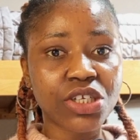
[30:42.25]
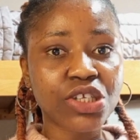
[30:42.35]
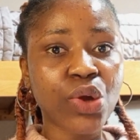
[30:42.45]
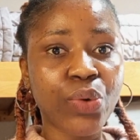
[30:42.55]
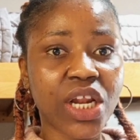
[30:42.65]

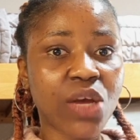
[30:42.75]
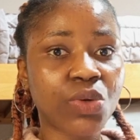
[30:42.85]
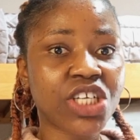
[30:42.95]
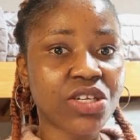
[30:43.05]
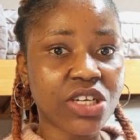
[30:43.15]
Korean language
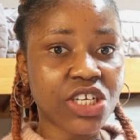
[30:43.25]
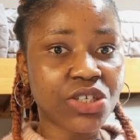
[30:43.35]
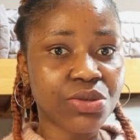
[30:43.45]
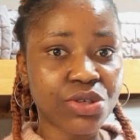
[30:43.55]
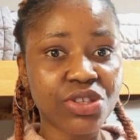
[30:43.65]
education,
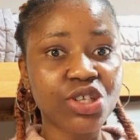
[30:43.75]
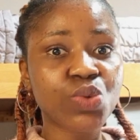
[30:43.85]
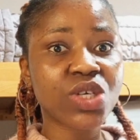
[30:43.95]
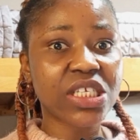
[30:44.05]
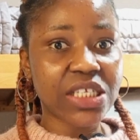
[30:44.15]
so this
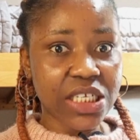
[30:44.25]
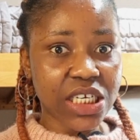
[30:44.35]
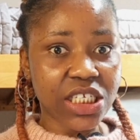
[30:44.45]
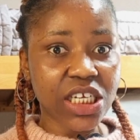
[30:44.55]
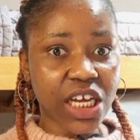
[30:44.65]
was needed
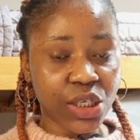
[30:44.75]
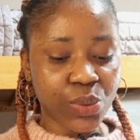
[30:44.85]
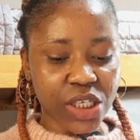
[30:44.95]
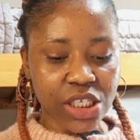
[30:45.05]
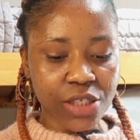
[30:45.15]

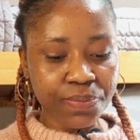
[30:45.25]
anyways.